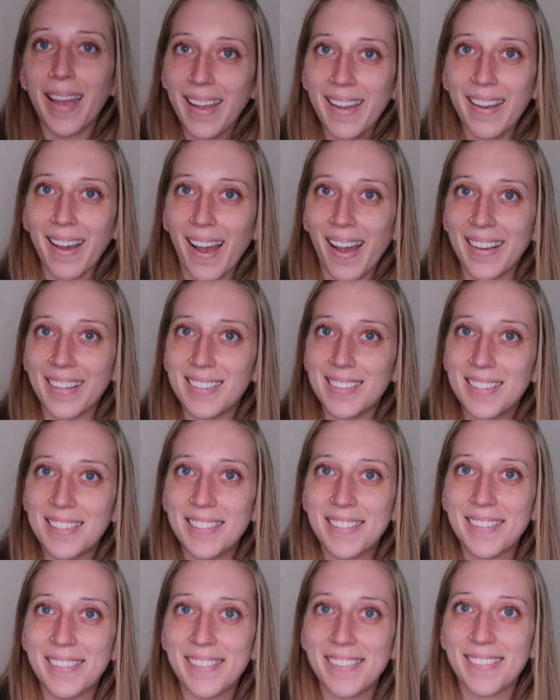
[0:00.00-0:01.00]
Hey
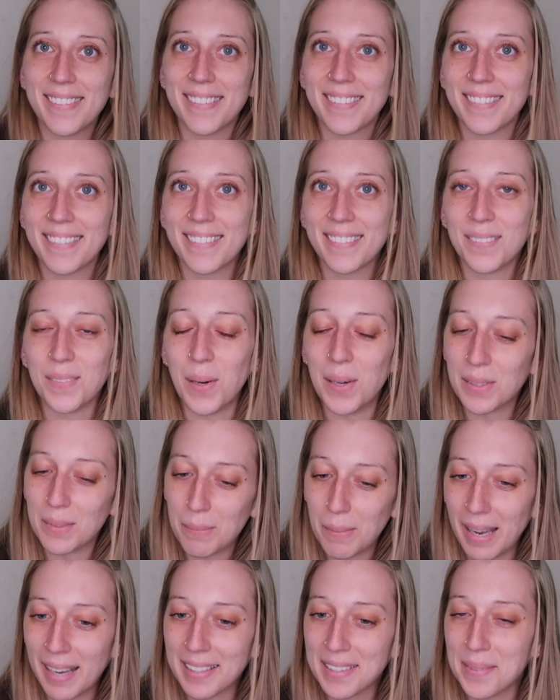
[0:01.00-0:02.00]
guys, welcome
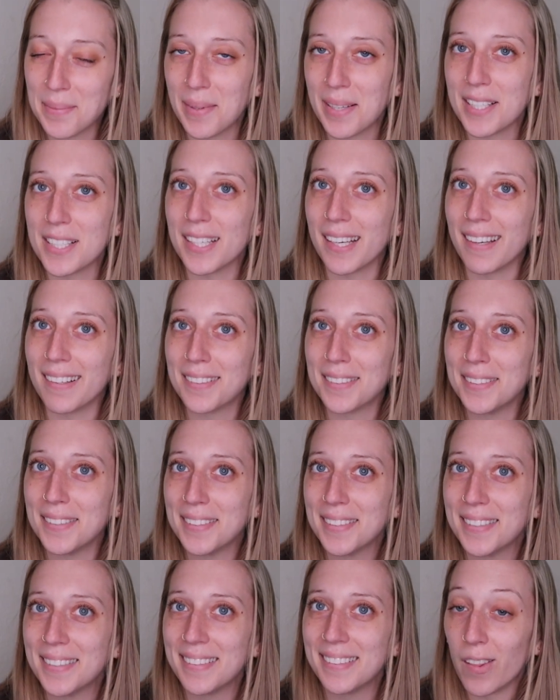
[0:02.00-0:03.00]
back to my channel.
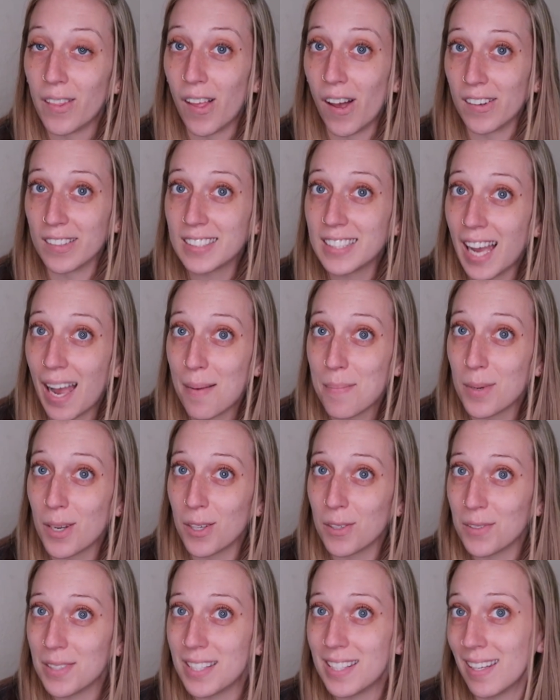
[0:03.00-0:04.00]
Long time
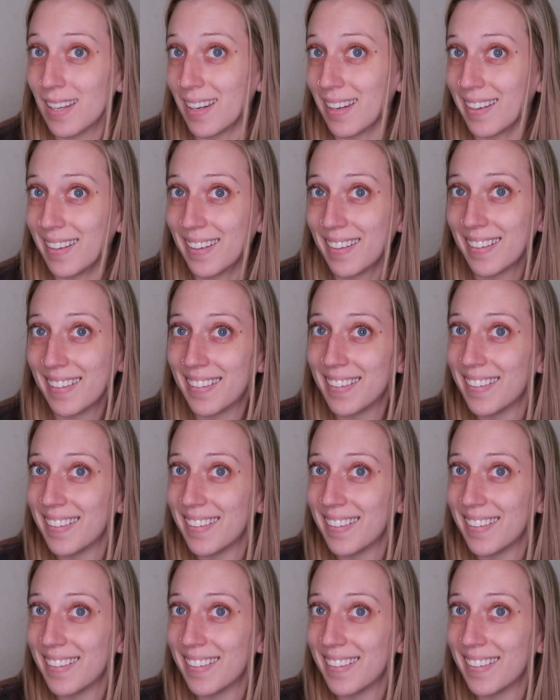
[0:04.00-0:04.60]
no see.